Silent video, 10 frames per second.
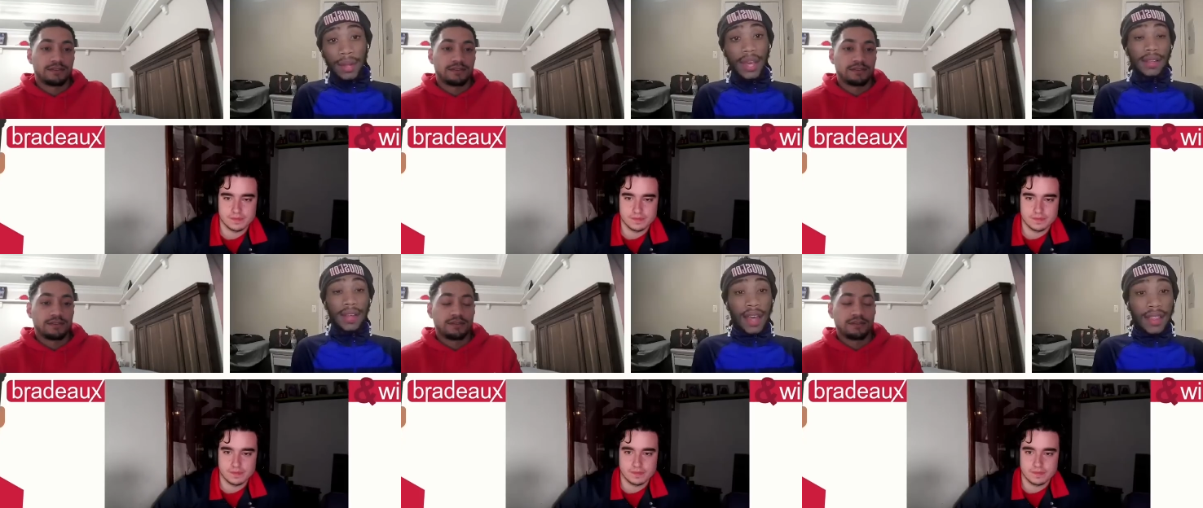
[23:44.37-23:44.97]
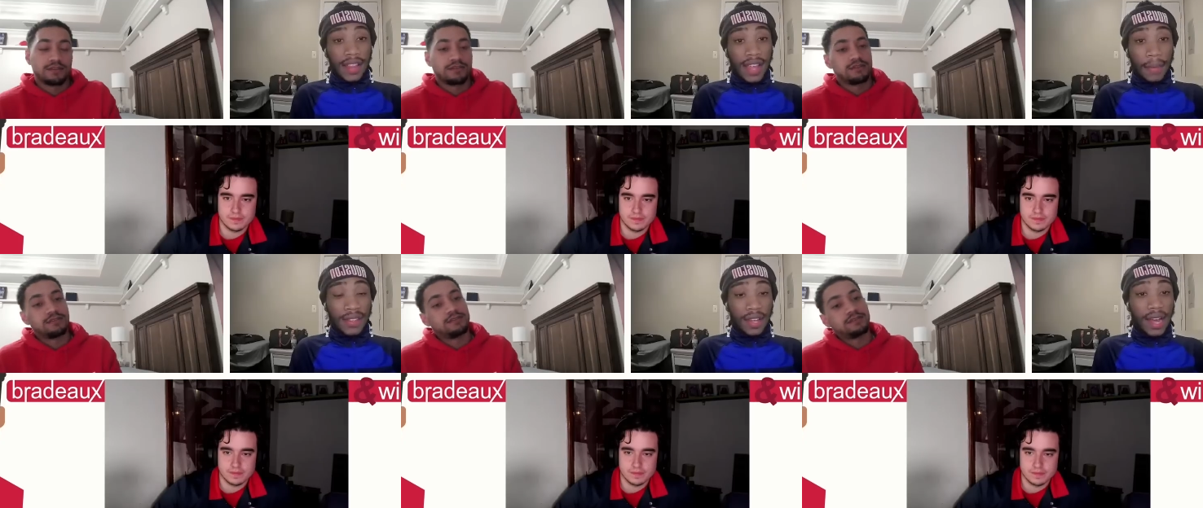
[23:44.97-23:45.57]
Speaker 1: like I, that
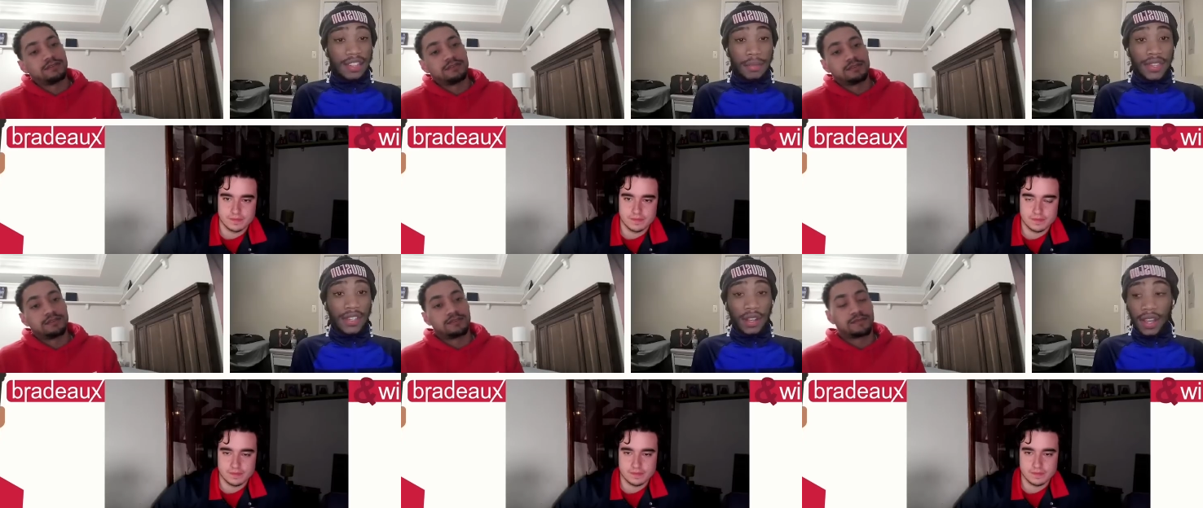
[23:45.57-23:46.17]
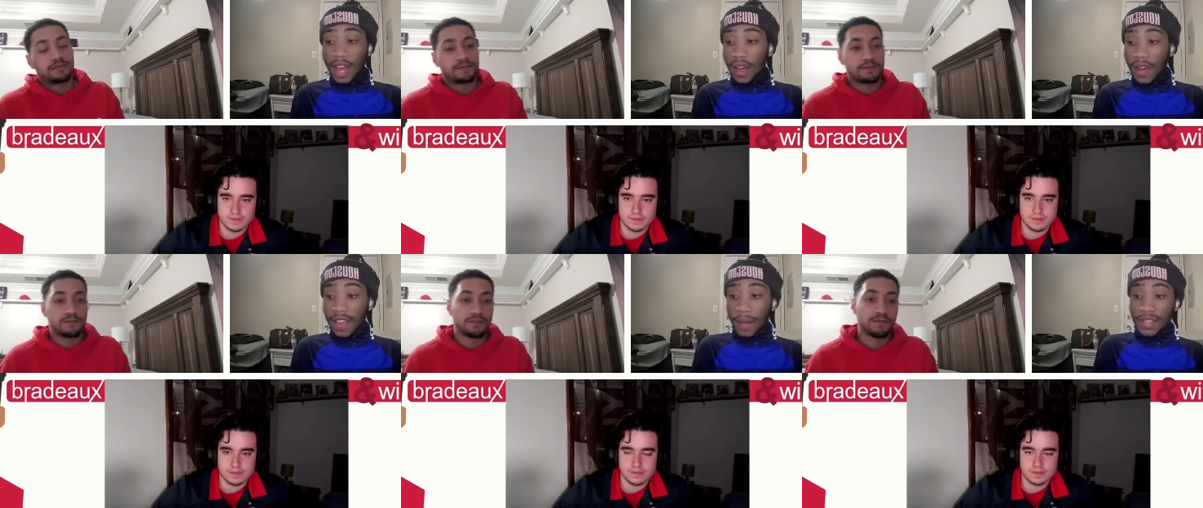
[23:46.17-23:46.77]
that means a lot to me. So like I'll,
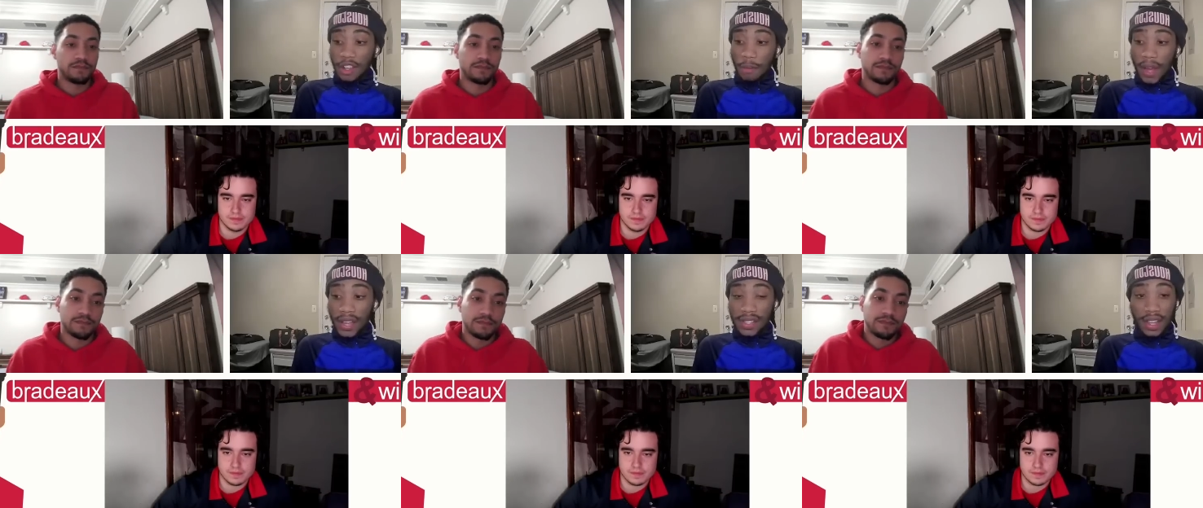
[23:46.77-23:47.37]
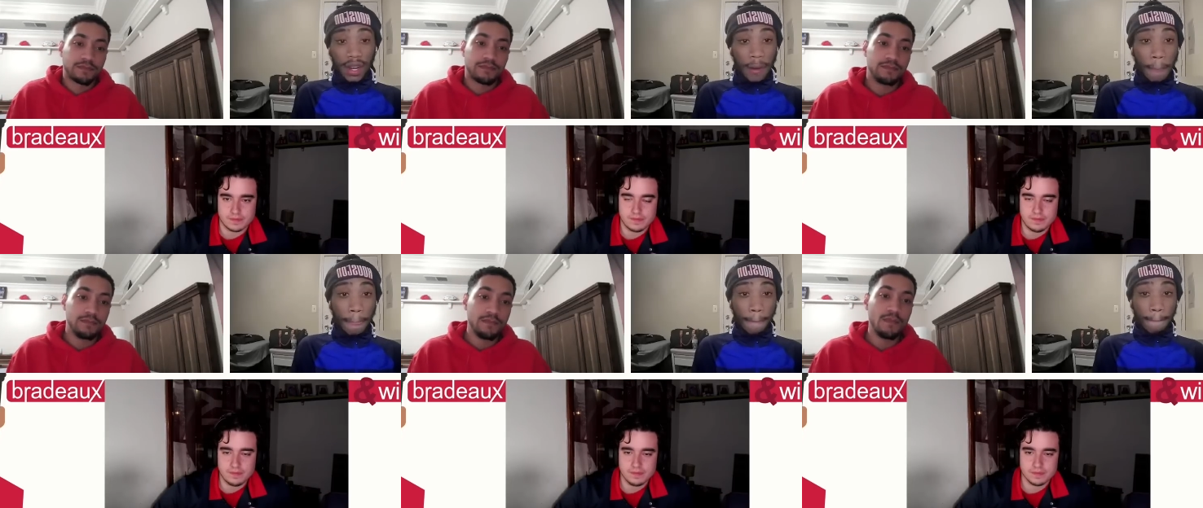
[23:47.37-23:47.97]
I'll in my soapbox there.
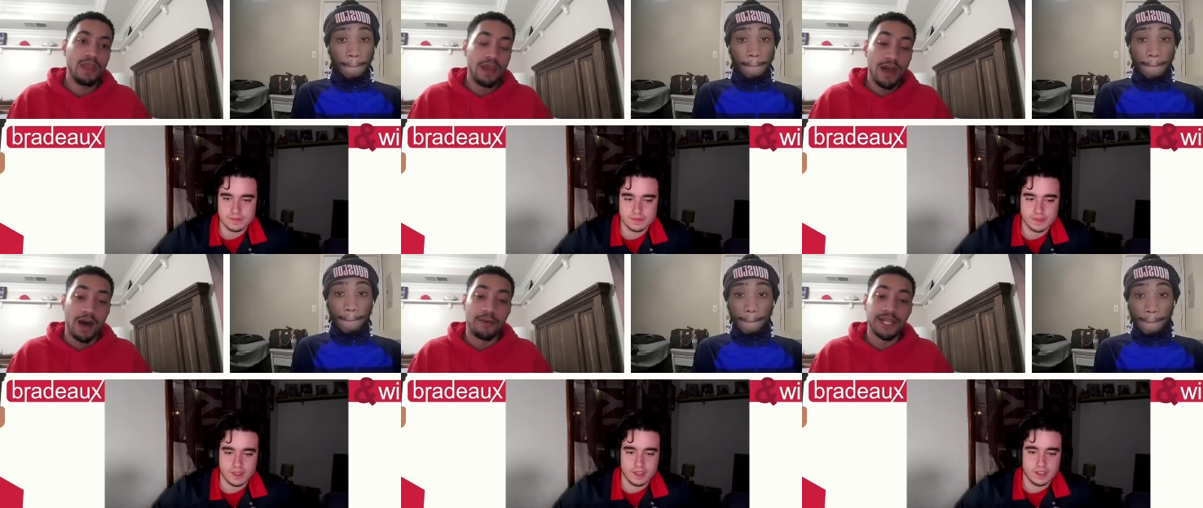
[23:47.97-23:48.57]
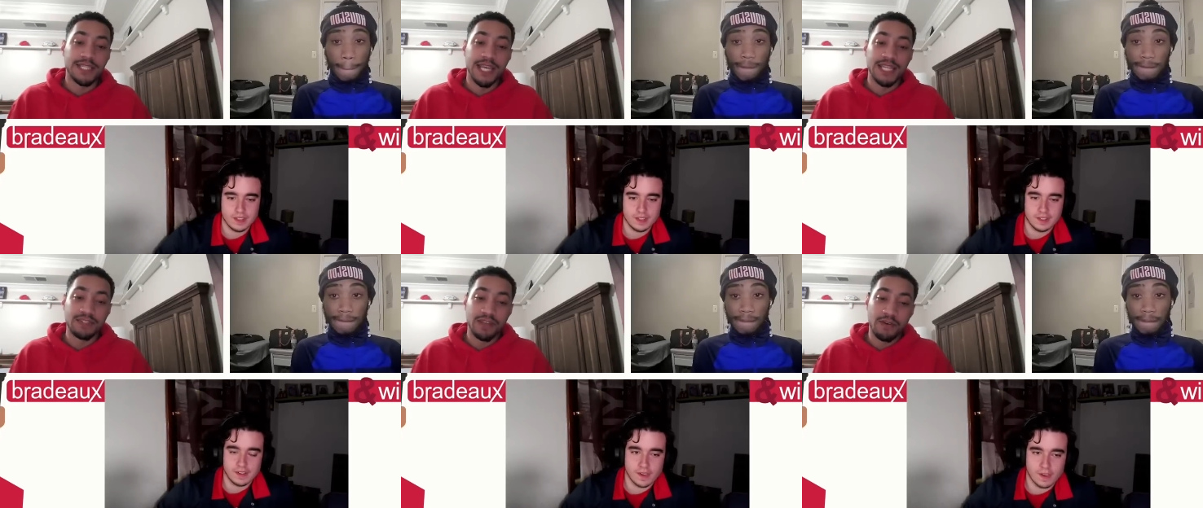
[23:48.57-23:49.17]
Speaker 2: I wanted to say
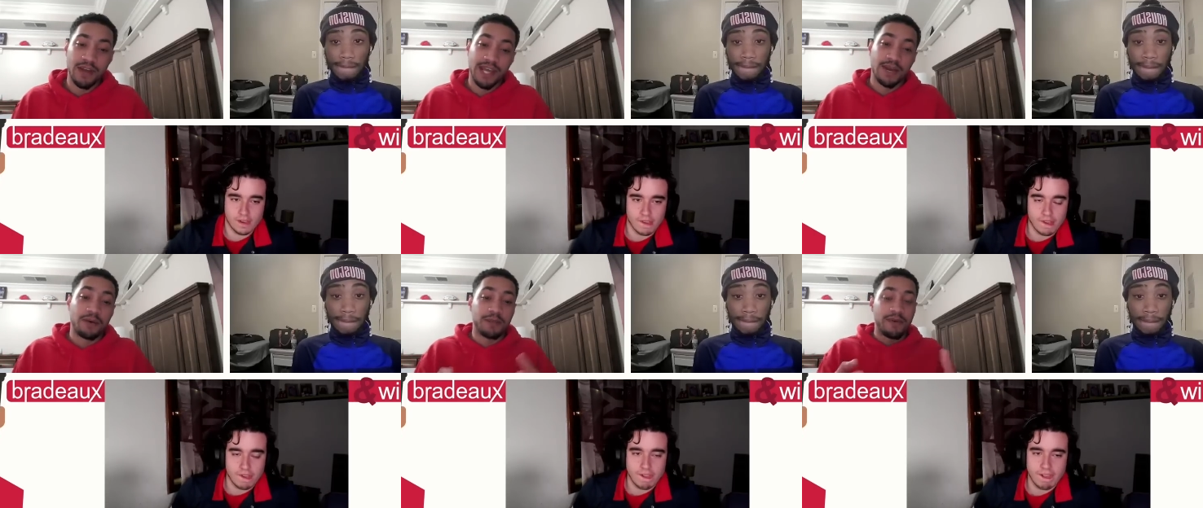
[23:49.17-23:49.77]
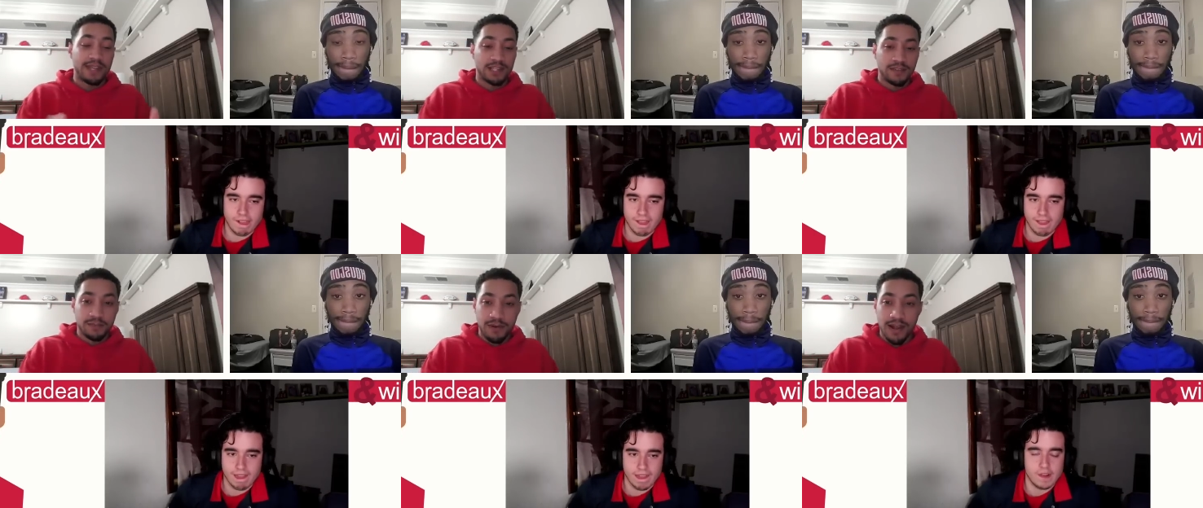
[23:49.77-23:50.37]
this really quick, and I wanted to pass it
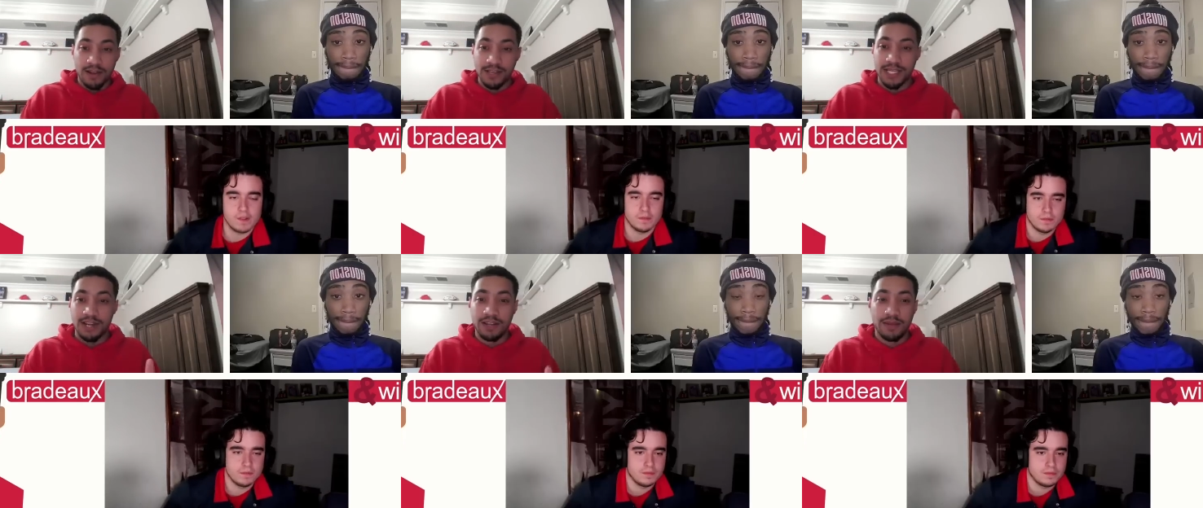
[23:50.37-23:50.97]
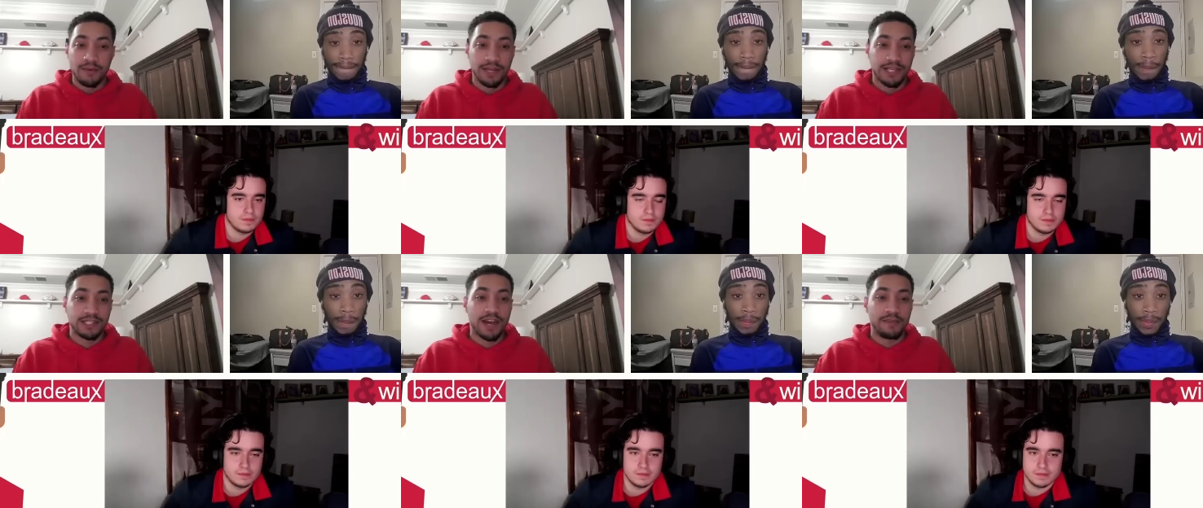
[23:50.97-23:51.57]
off to Paulo because I know you
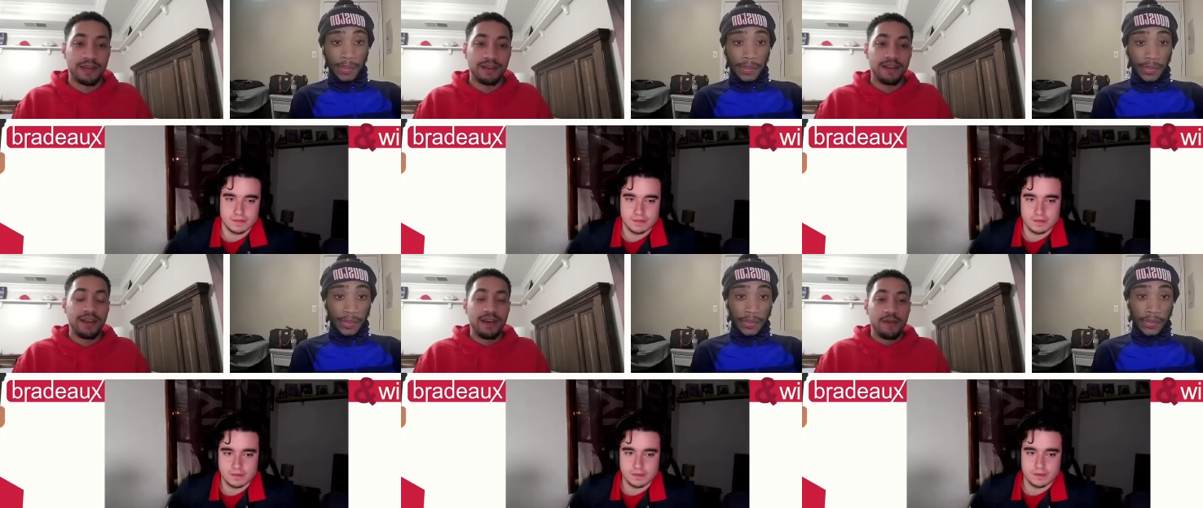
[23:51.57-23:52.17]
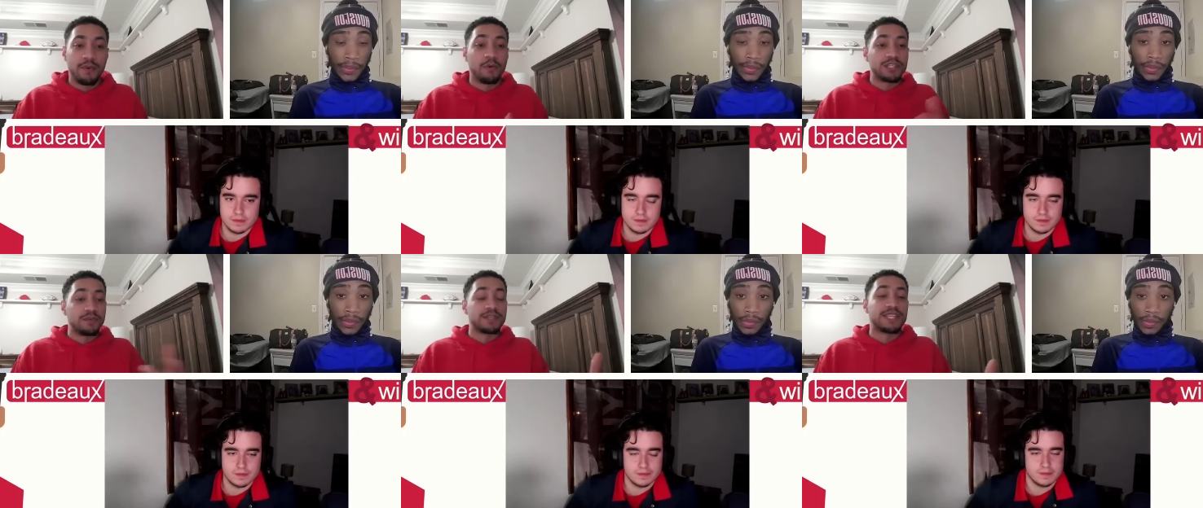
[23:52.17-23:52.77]
wanted to chime in. But what you were